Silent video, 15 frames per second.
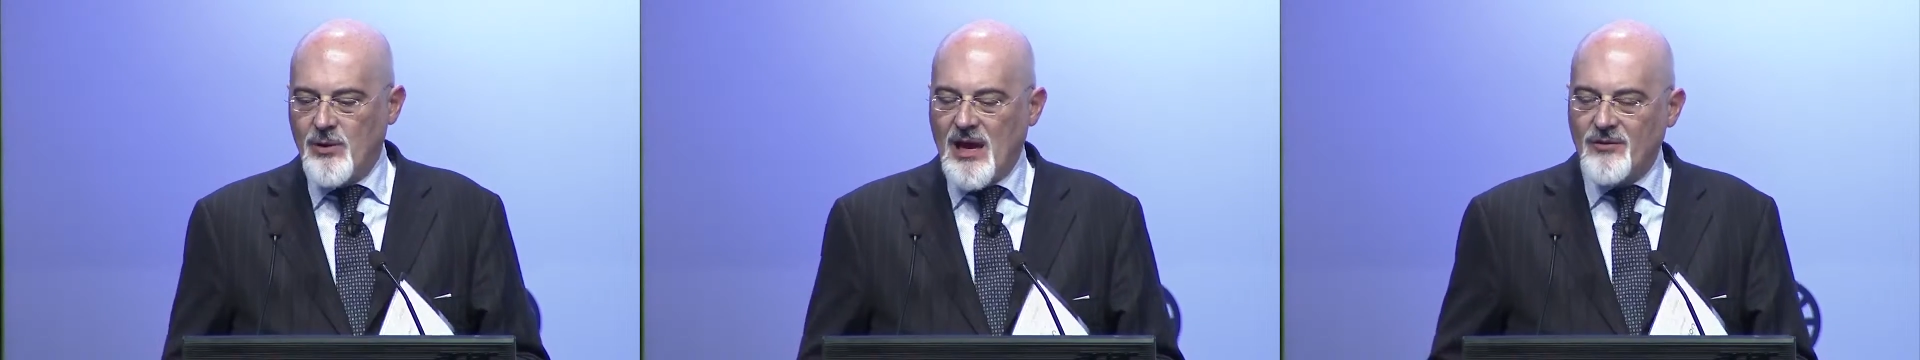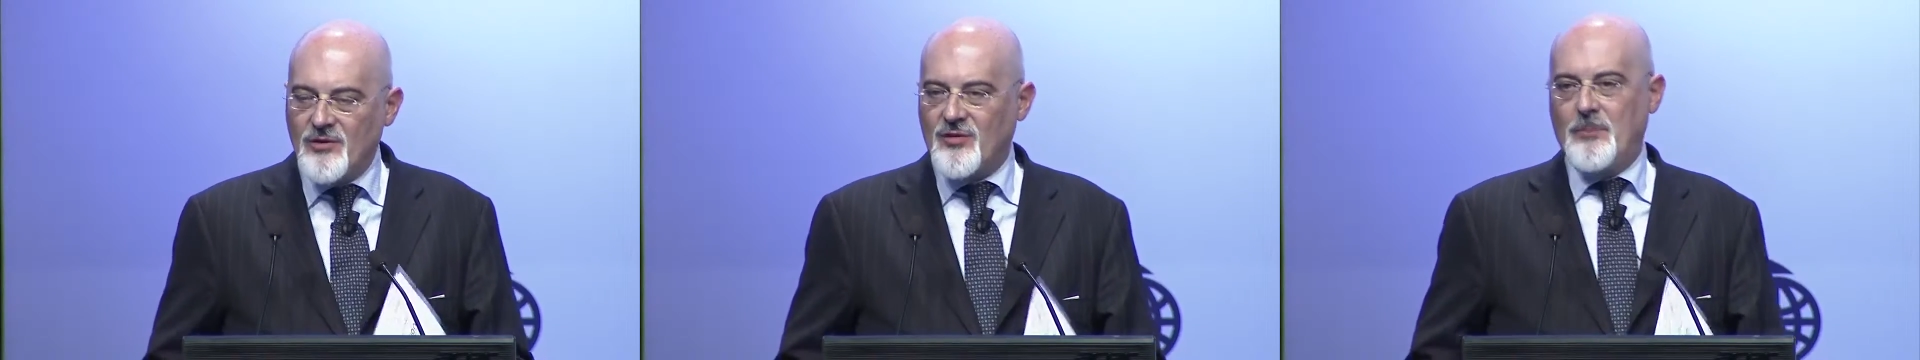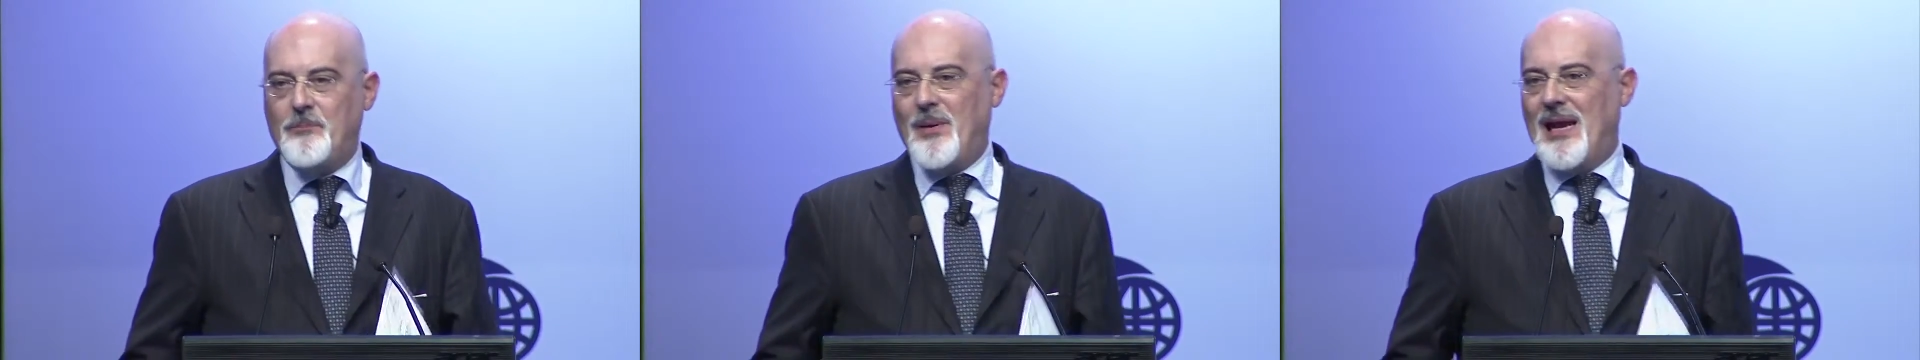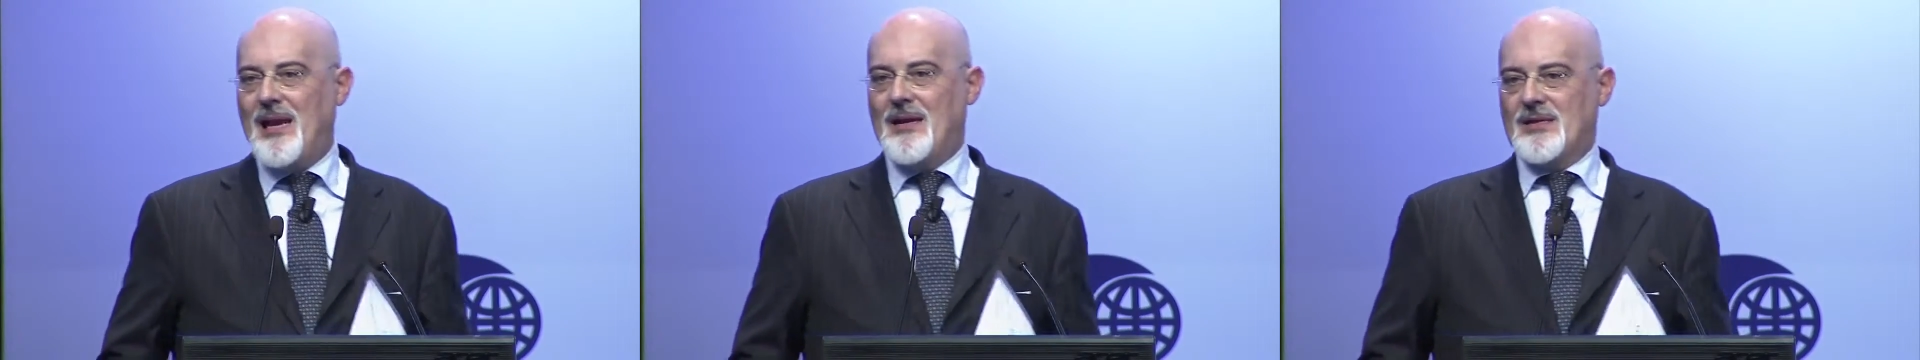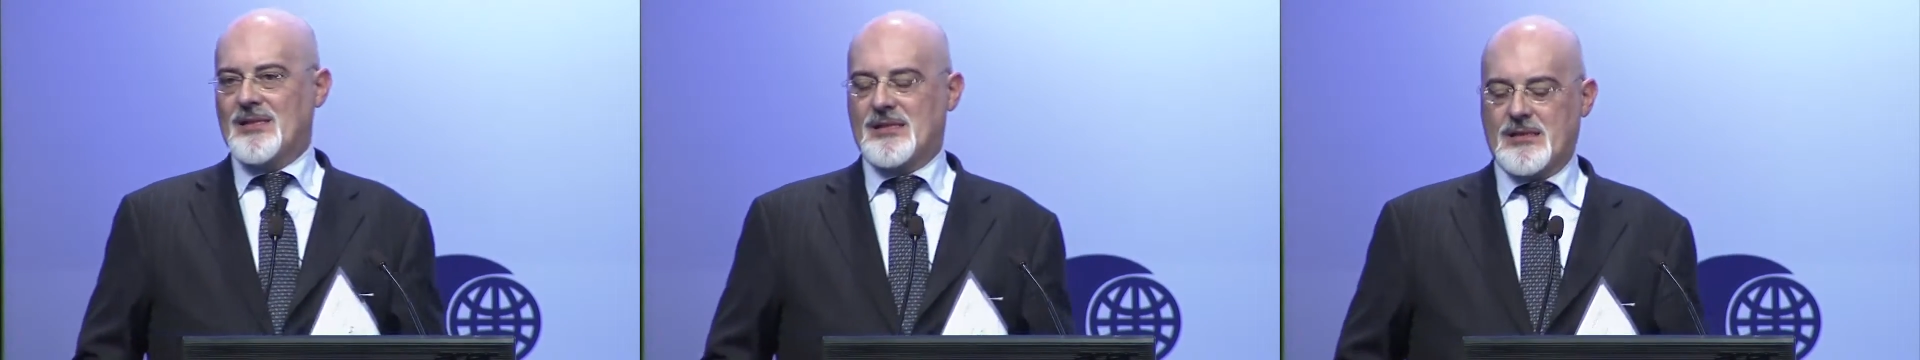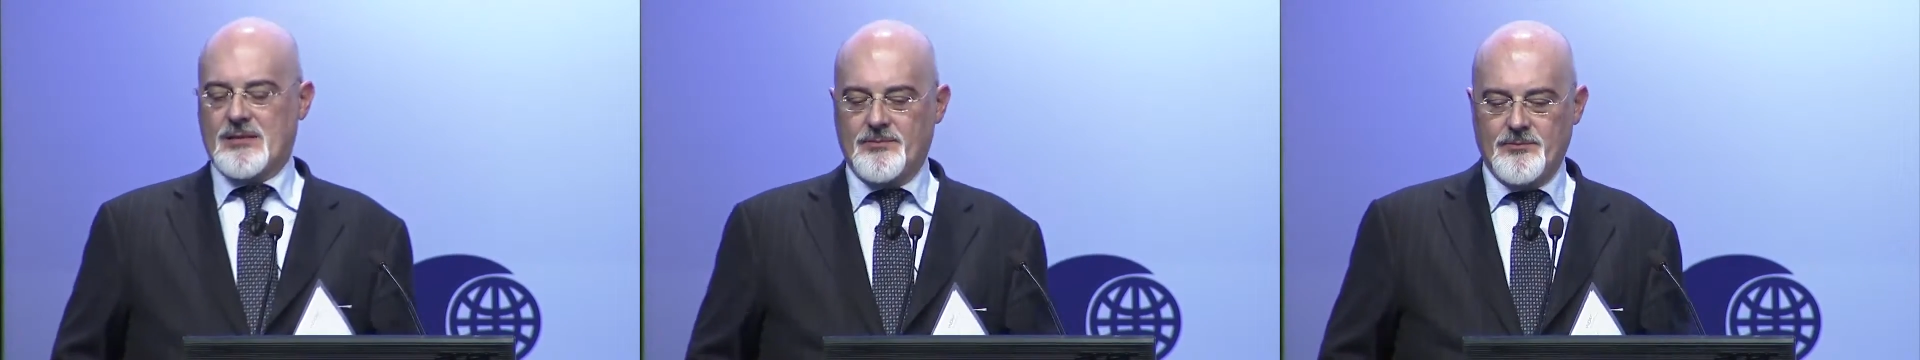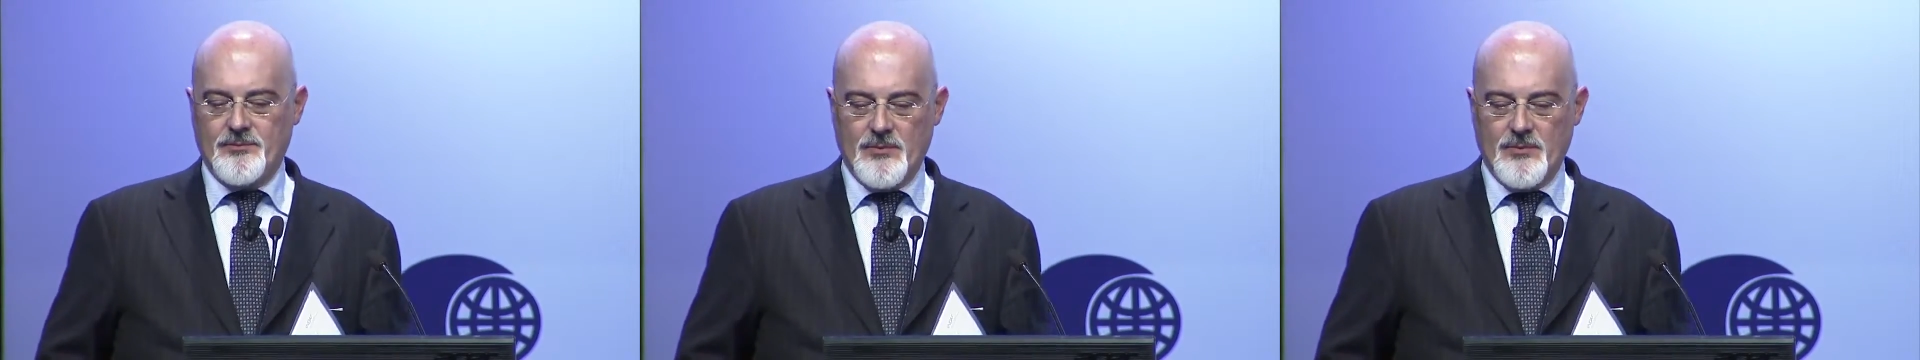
we have three pillars.